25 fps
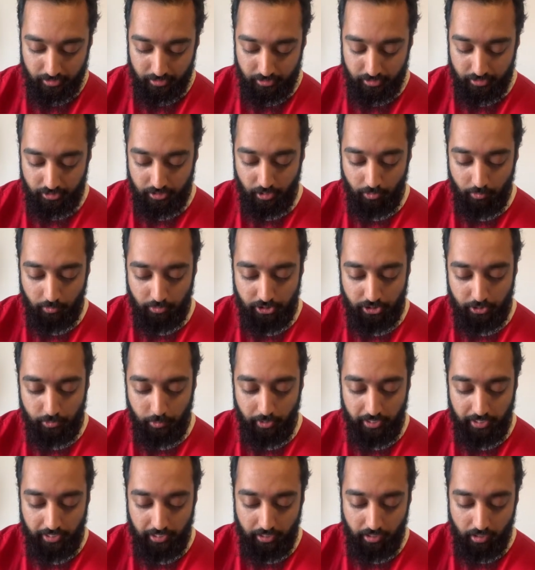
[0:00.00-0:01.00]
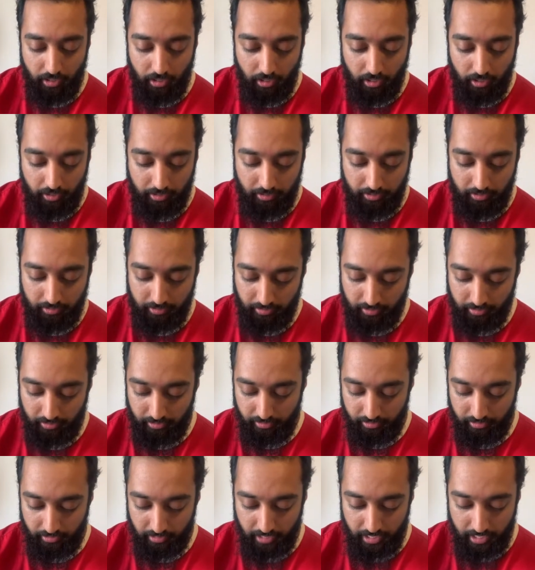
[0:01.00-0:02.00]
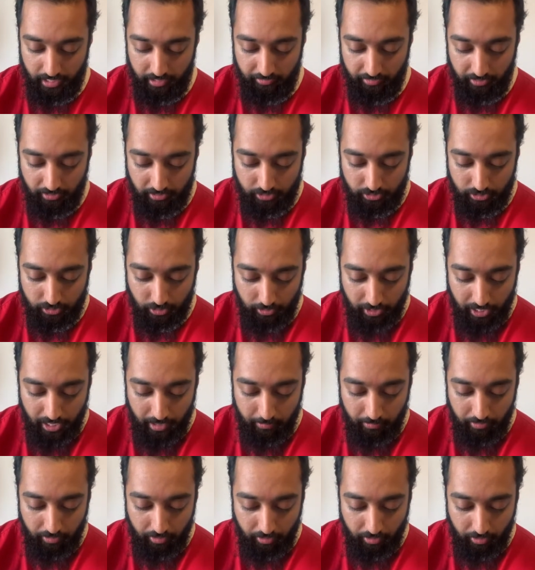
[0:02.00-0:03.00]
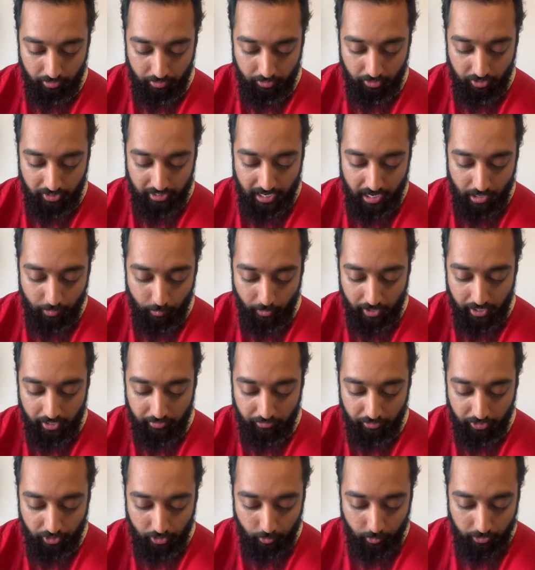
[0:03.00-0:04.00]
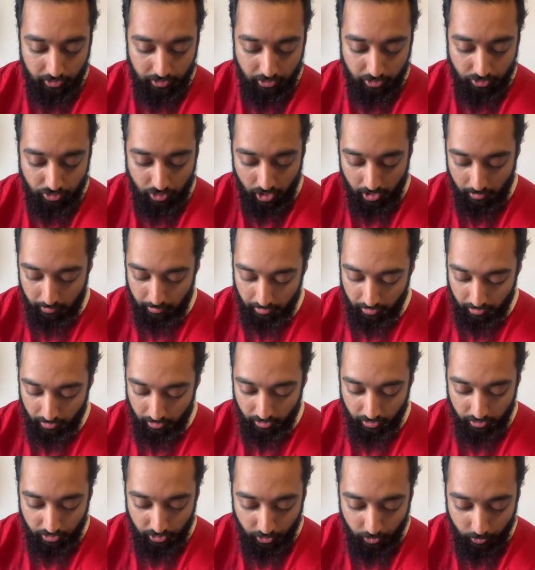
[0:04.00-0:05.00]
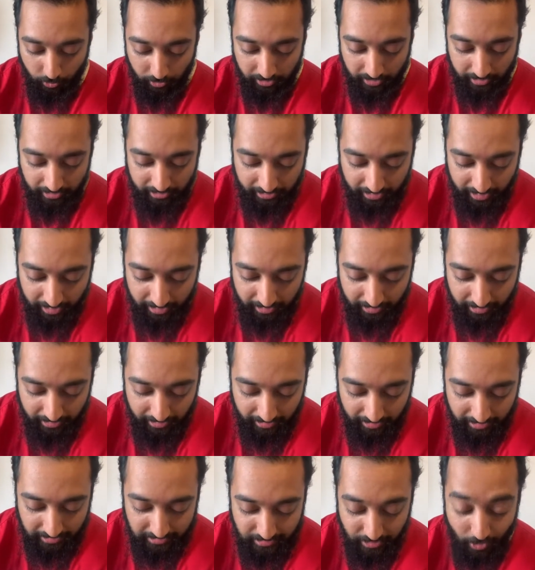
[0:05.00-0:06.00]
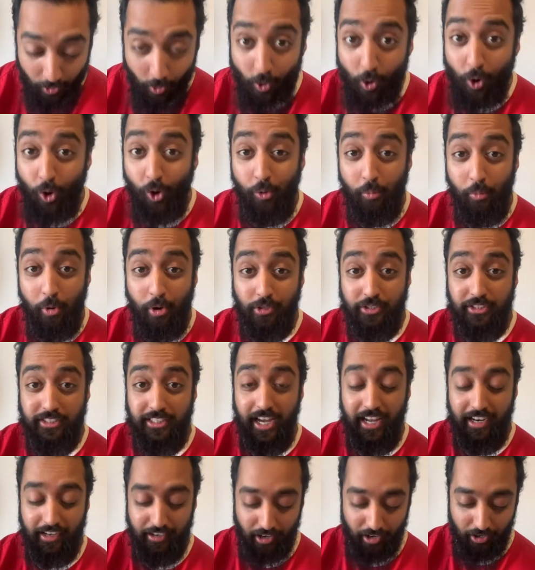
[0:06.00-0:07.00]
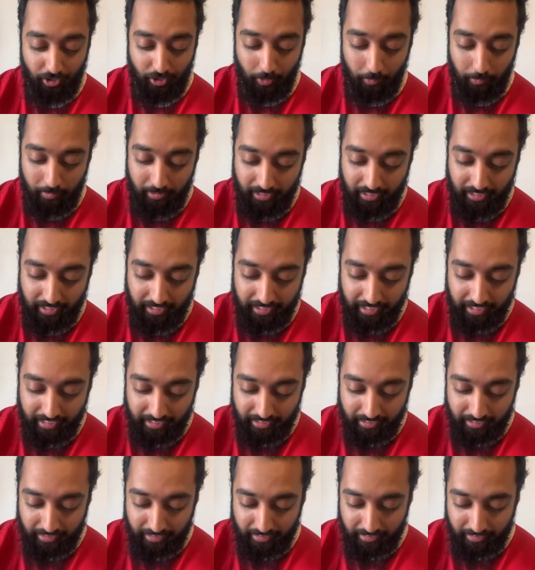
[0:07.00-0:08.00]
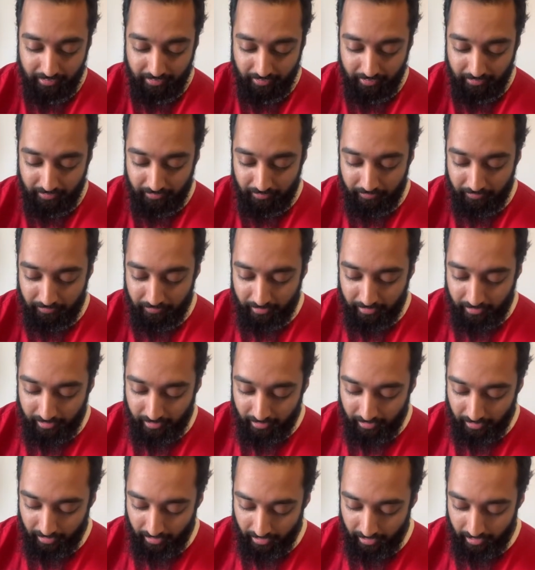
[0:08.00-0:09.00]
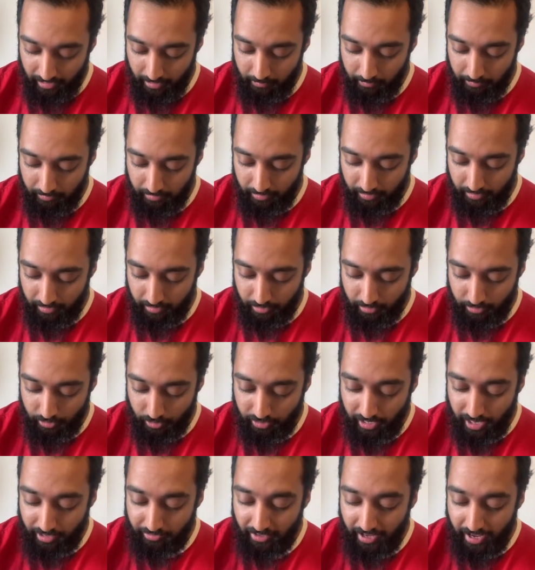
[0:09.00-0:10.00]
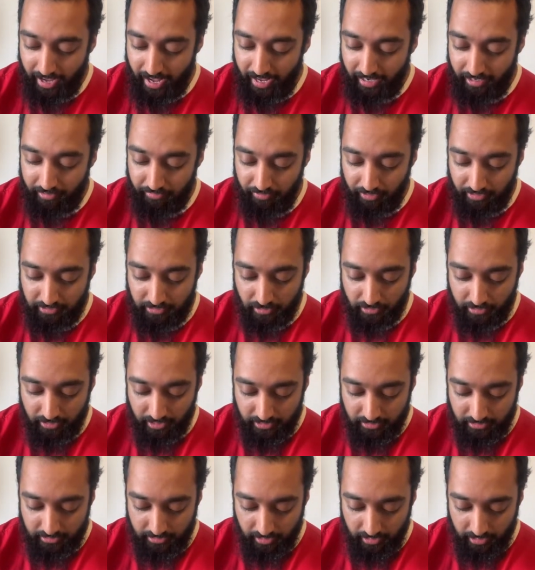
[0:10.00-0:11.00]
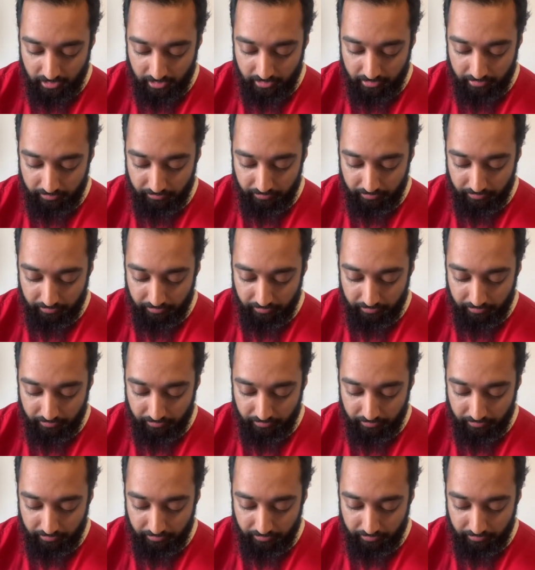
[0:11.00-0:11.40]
So we're just waiting on the air defense. So yeah, 3 down, waited for the queen to drop. The queen again is almost dead, not completely dead. Took out that air defense on that side.